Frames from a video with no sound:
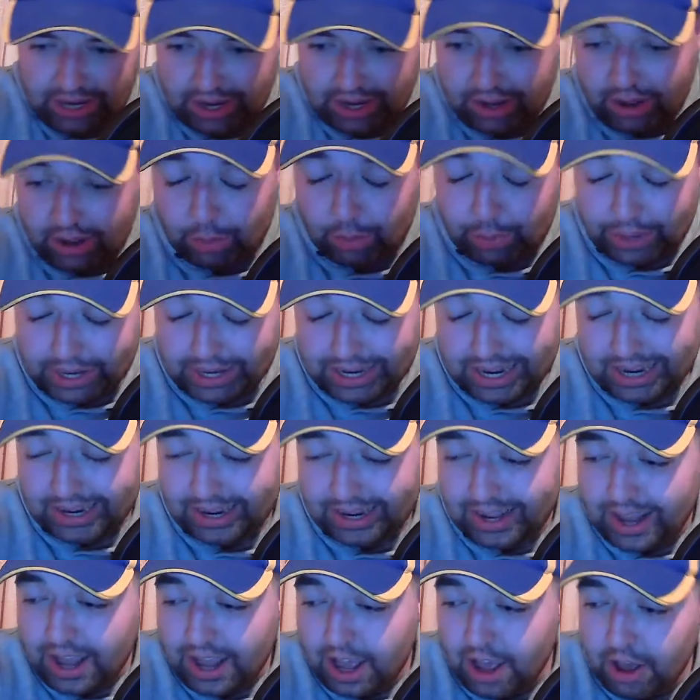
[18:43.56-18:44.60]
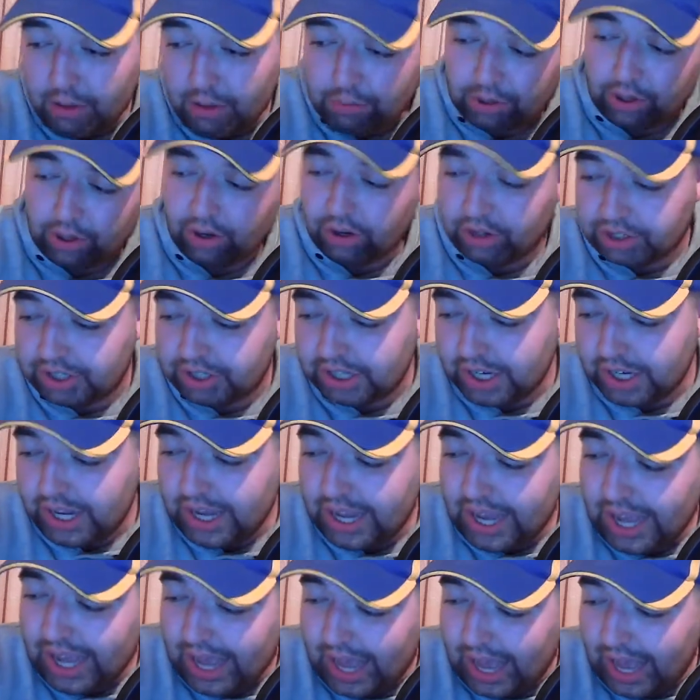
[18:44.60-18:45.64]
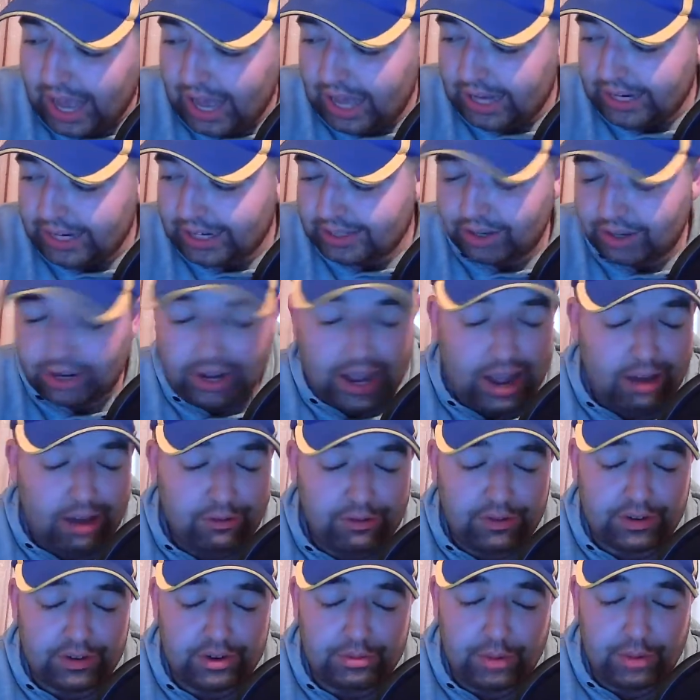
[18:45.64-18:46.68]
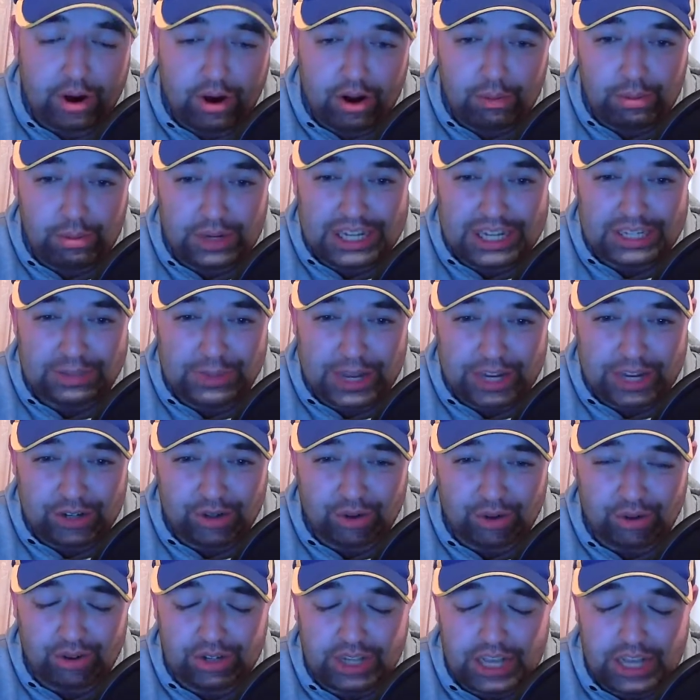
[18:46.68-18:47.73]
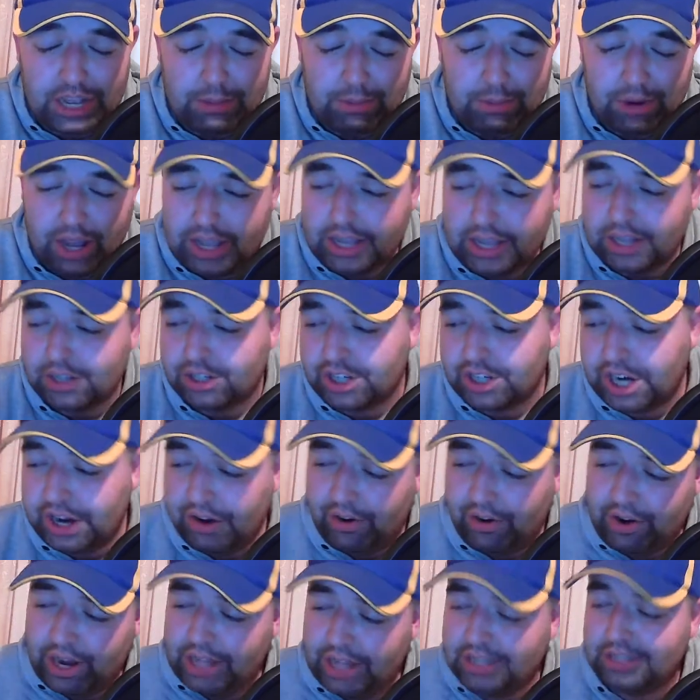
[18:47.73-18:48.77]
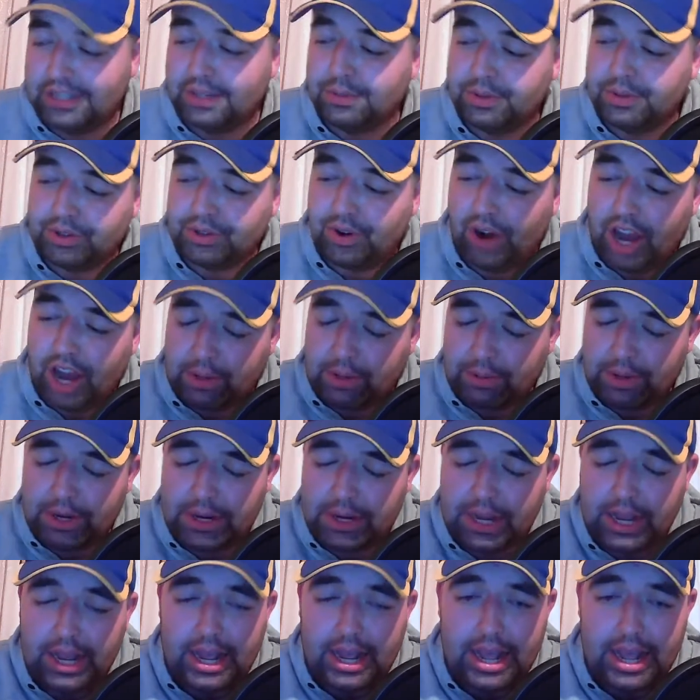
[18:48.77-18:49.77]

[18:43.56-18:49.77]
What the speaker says: opinion. But look at. That's all I have for tomorrow. Please make sure to keep liking, sharing, and subscribing.